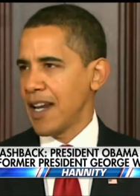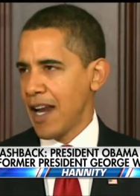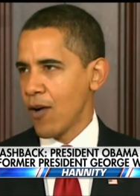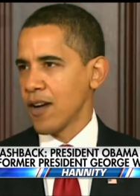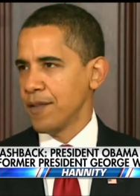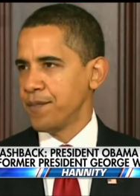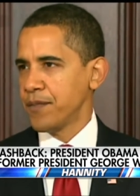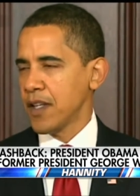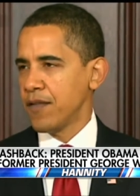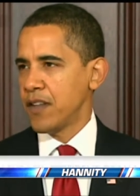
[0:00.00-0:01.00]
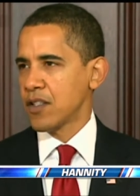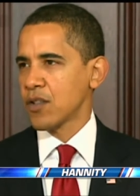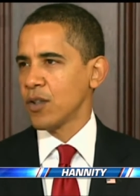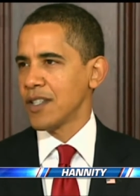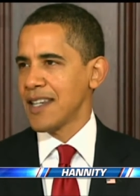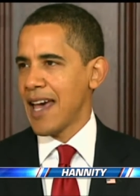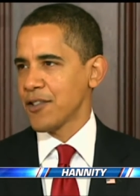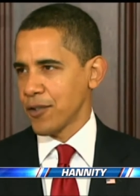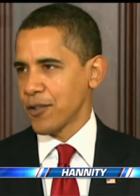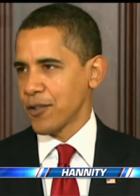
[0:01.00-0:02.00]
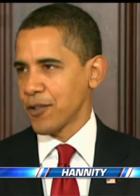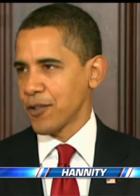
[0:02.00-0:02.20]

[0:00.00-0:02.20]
inherited a fiscal disaster.